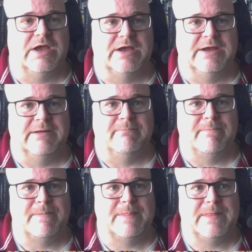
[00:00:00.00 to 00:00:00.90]

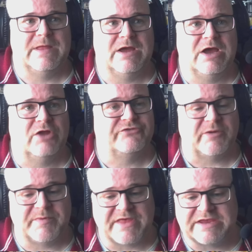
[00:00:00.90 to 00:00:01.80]
Um, on
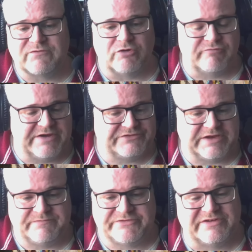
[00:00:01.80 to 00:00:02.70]
top of that, you've got Ray
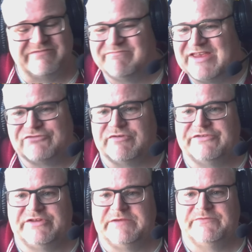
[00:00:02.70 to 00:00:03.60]
Stevenson. It's
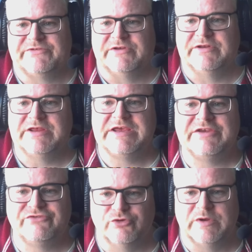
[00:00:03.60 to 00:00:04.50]
Ray Stevenson.
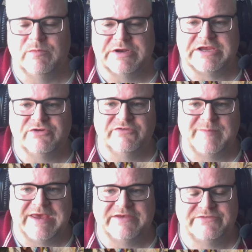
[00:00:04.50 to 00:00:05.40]
He's doing what he does
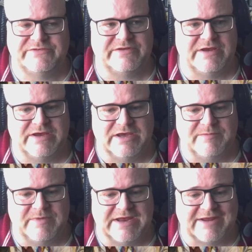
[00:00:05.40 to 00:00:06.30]
best.
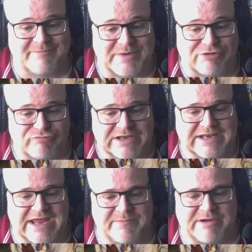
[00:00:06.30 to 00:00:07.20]
Um, and I, but I
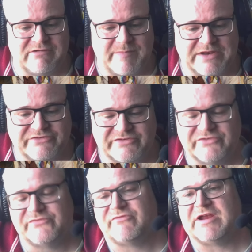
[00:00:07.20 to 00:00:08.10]
really like Perry Benson
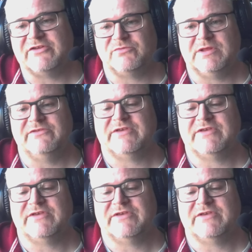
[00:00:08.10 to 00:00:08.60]
as Fred as well.